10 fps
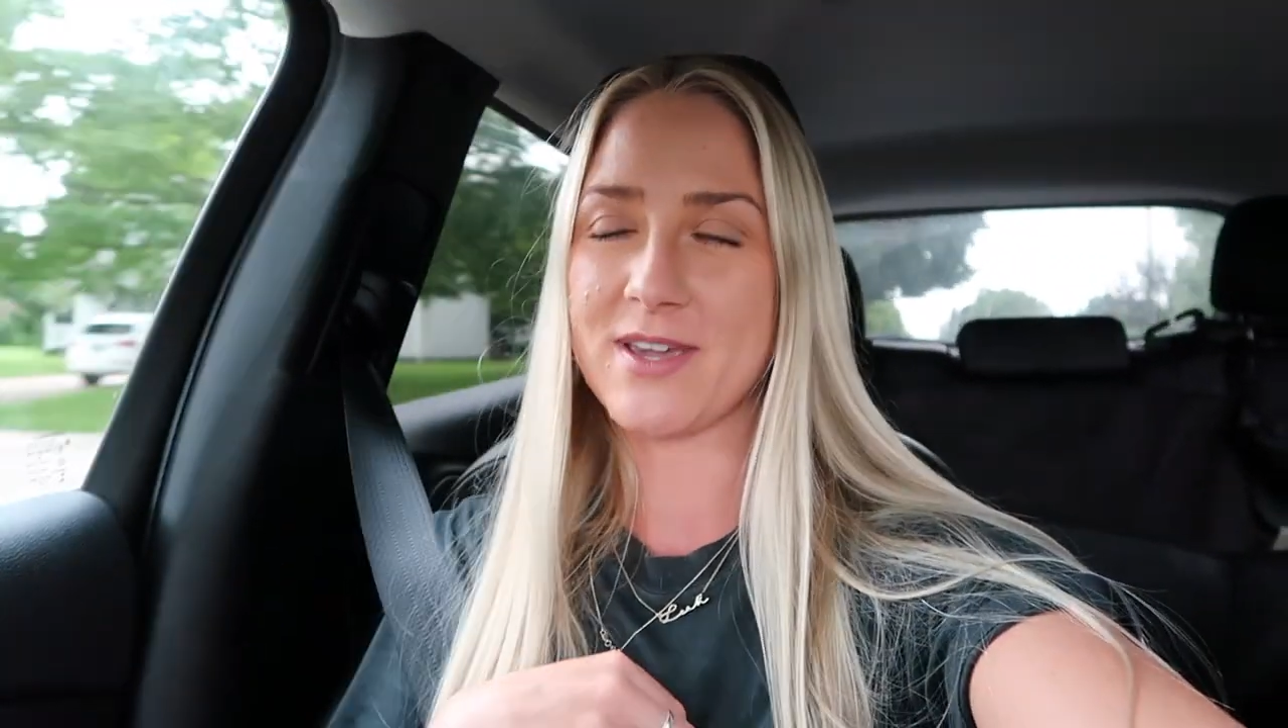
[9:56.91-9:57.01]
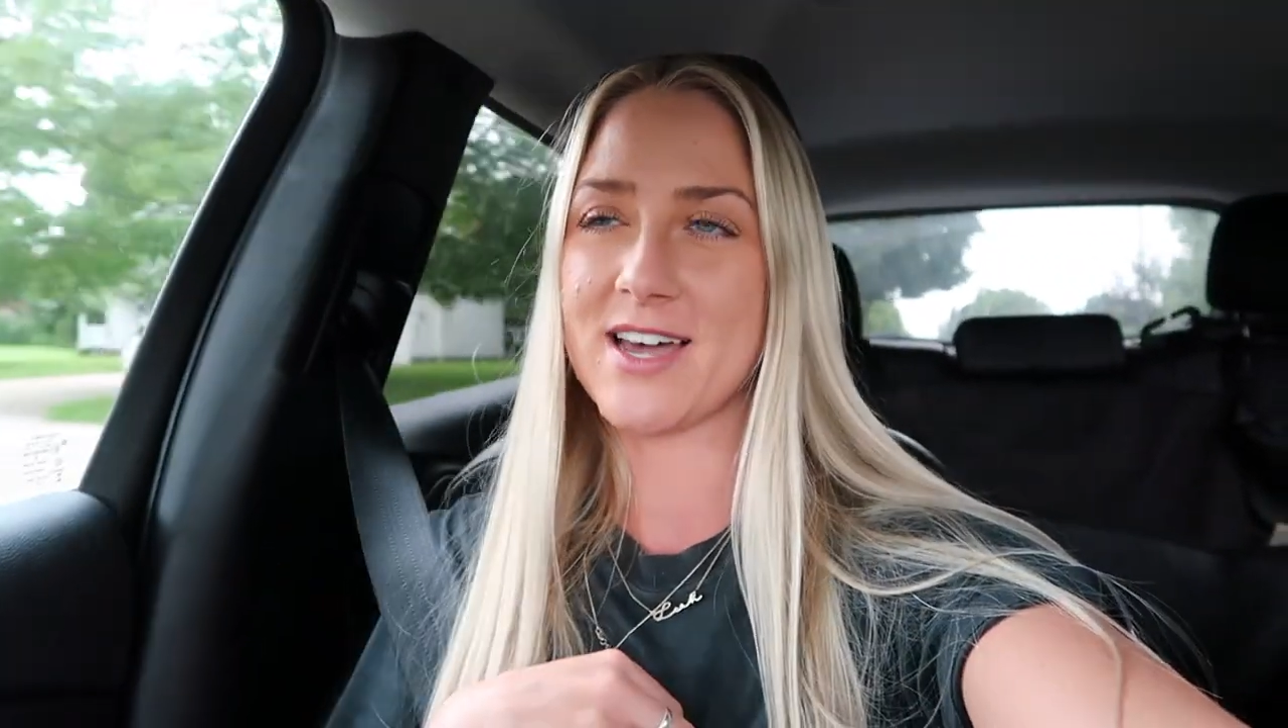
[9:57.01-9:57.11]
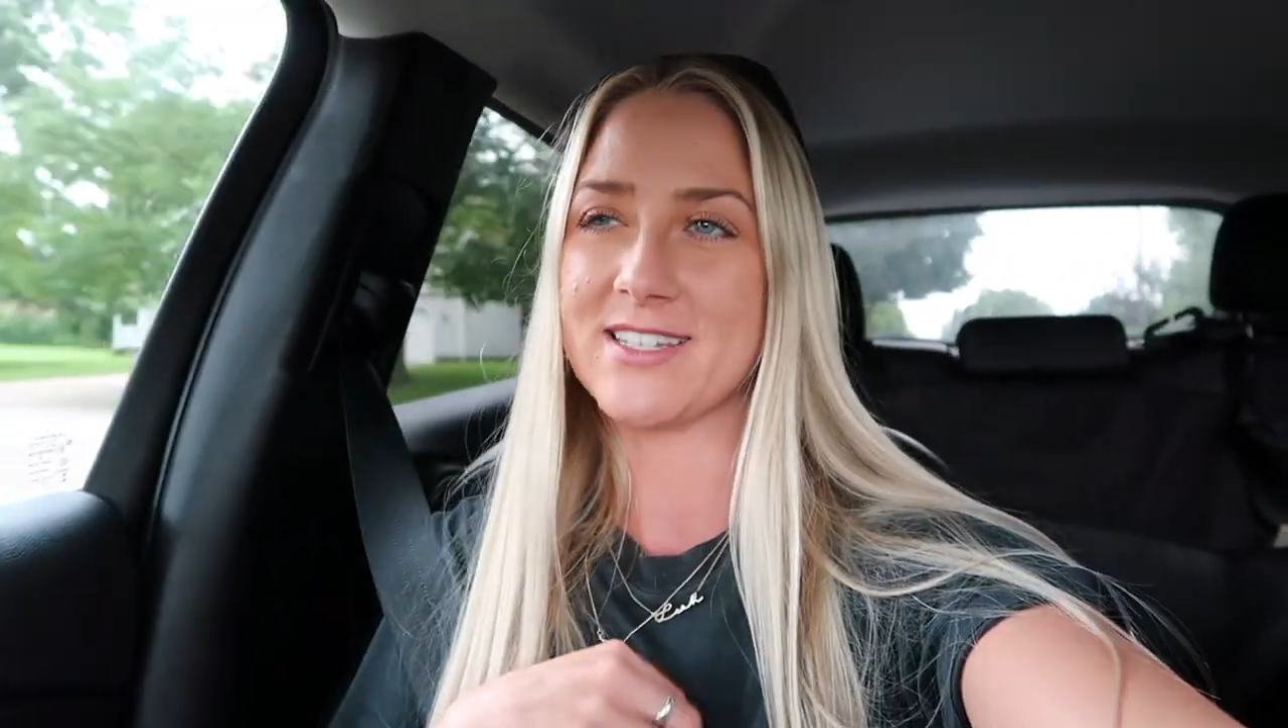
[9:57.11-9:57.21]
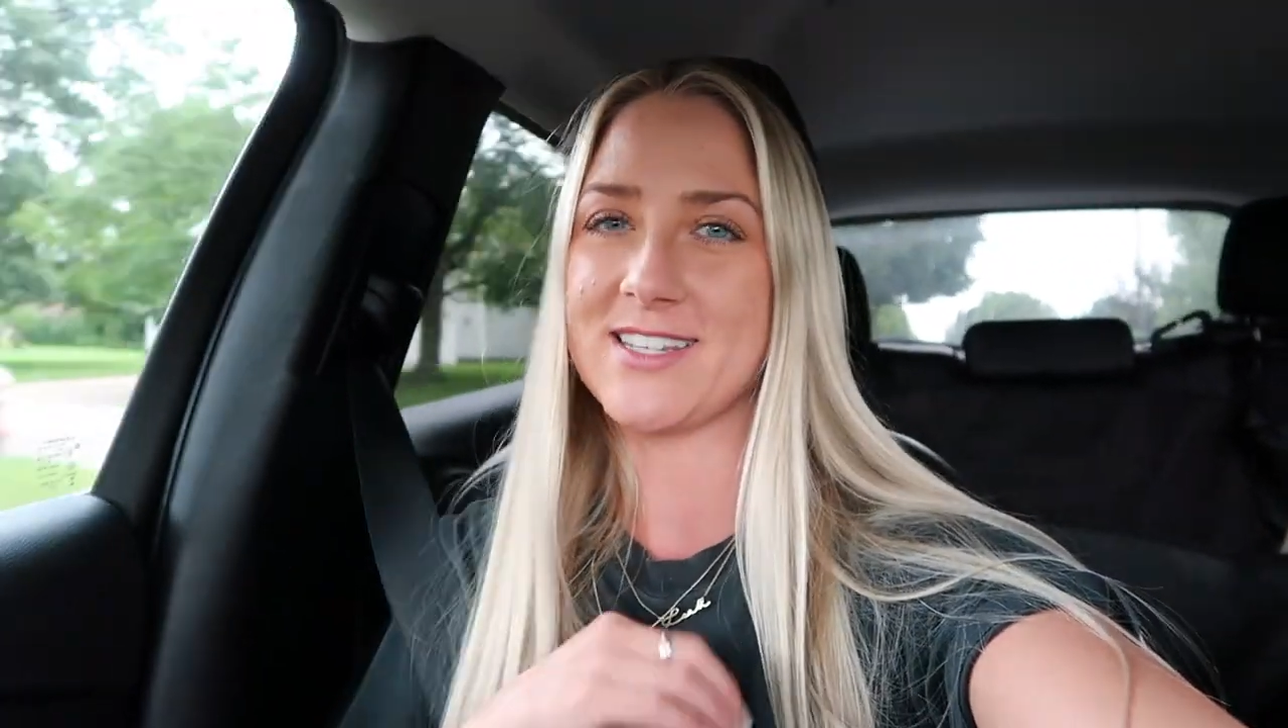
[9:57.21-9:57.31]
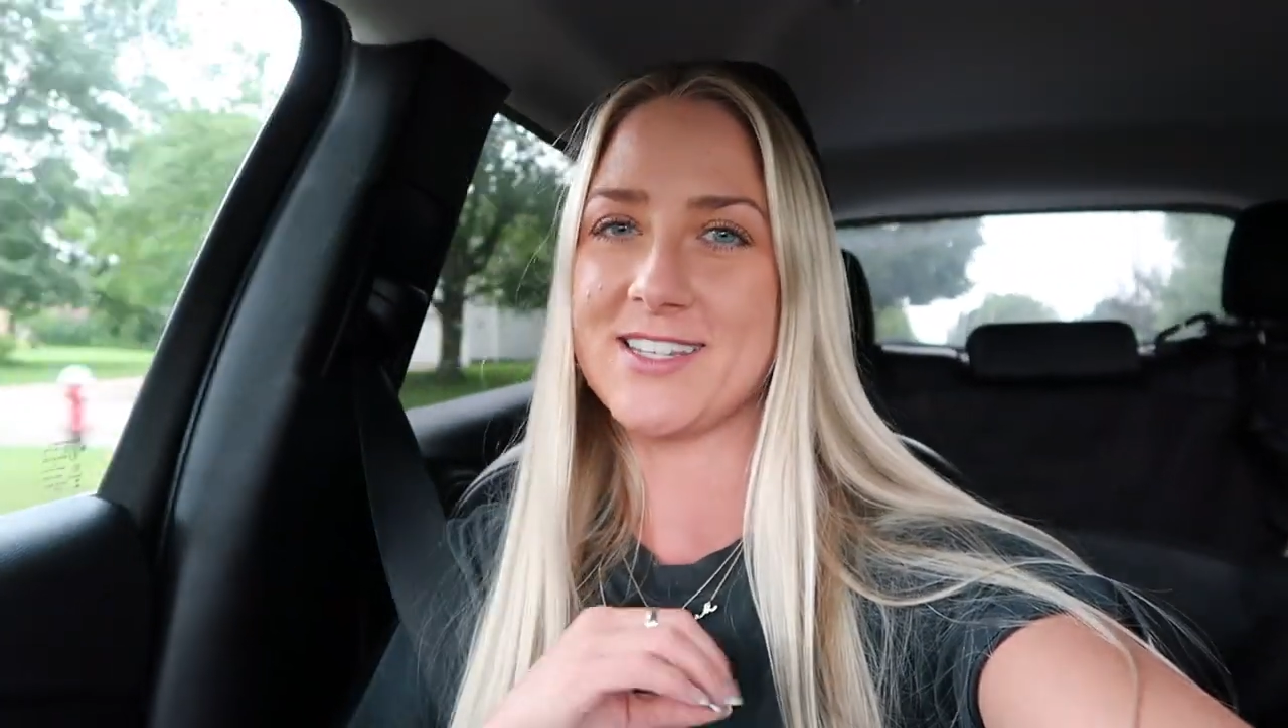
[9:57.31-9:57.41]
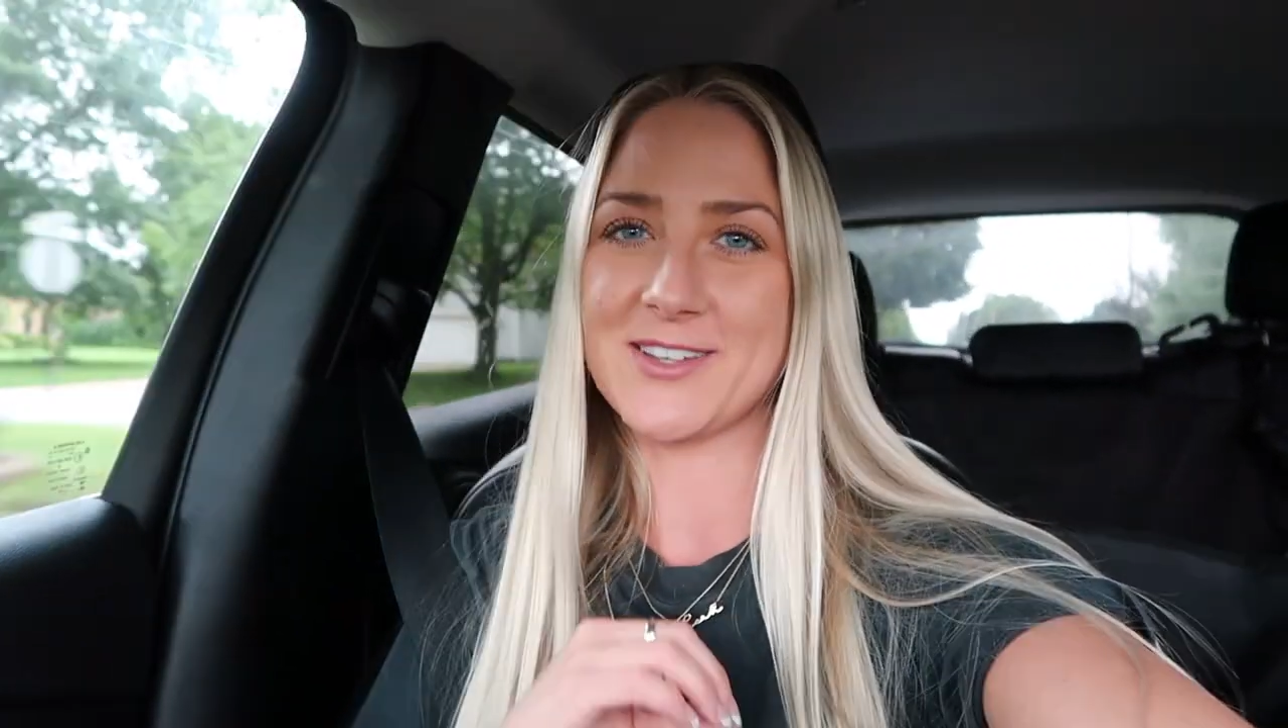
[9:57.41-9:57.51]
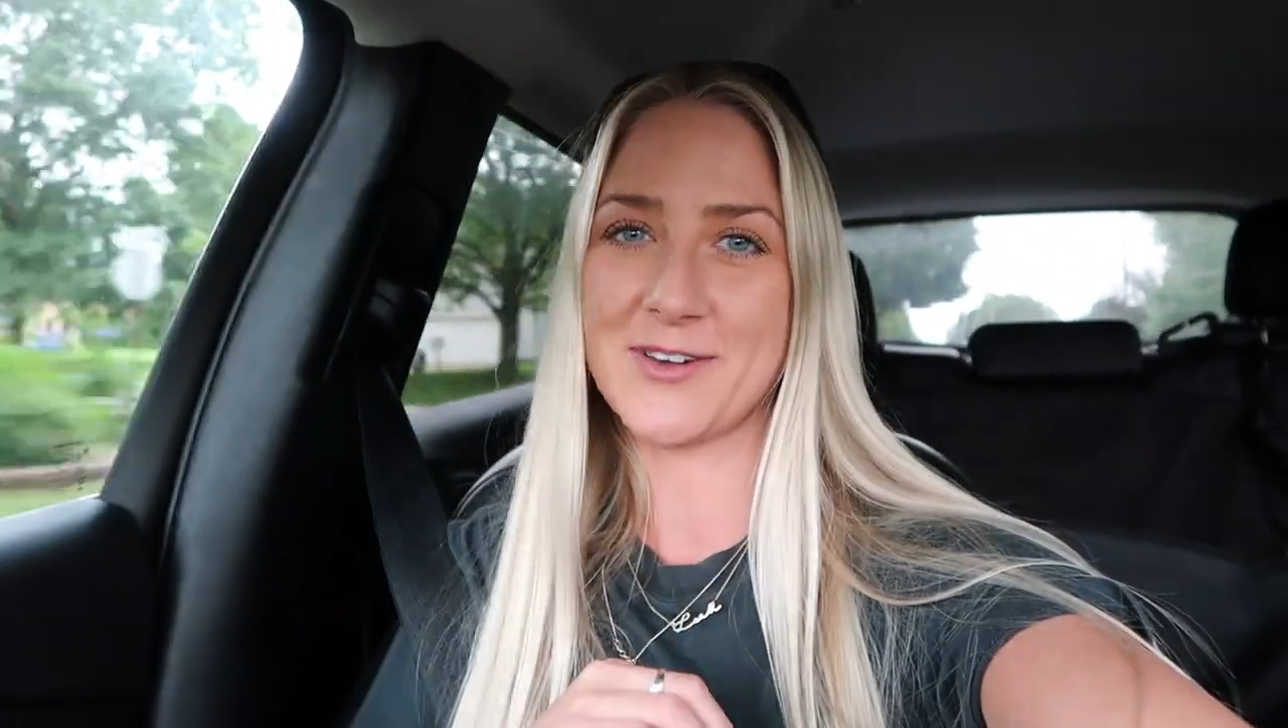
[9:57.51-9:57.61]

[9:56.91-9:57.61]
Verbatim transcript: because he's so